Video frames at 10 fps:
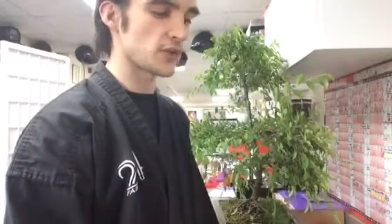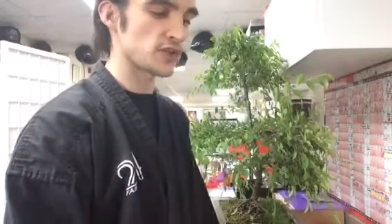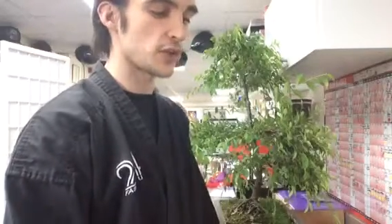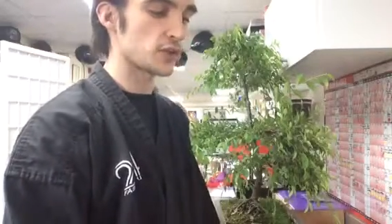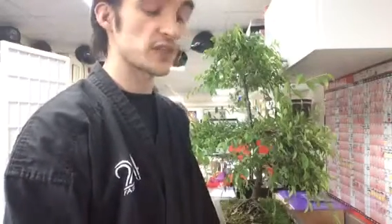
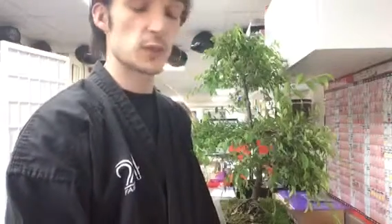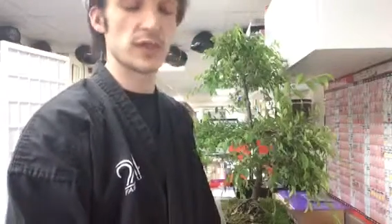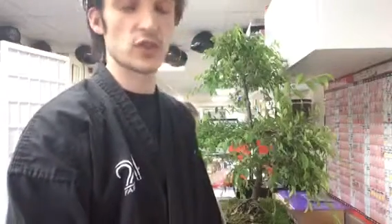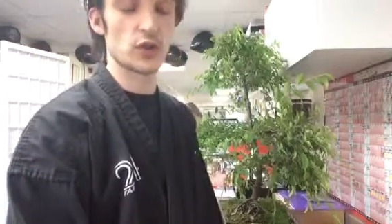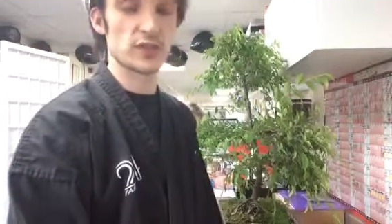So this
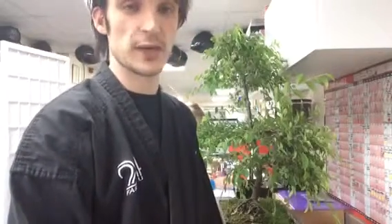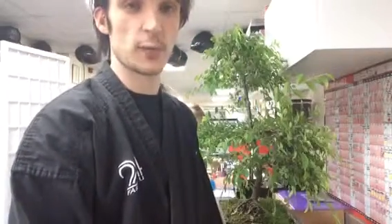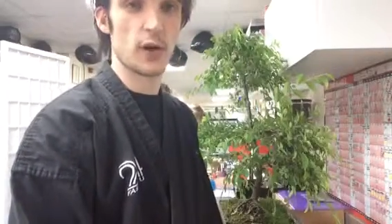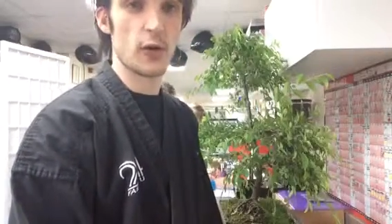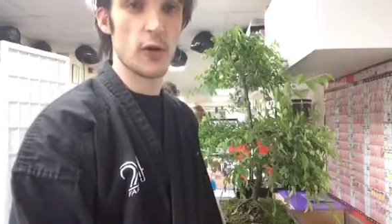week's
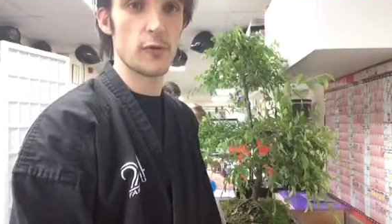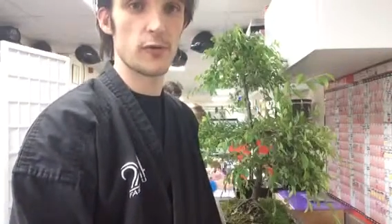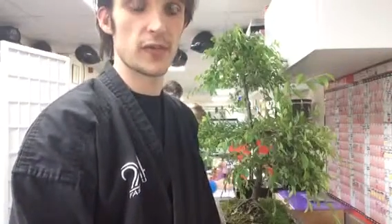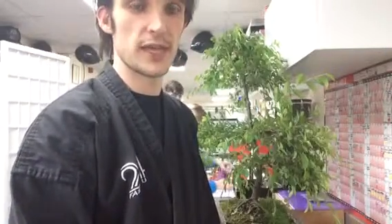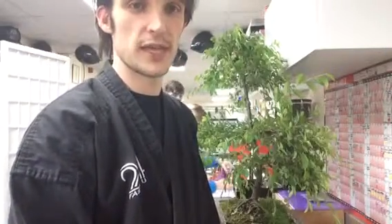content, we'll go
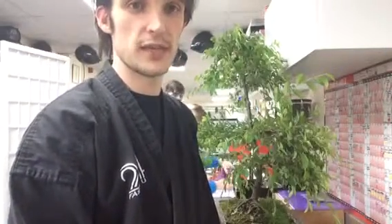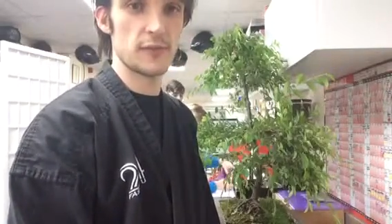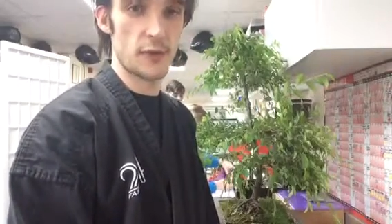over the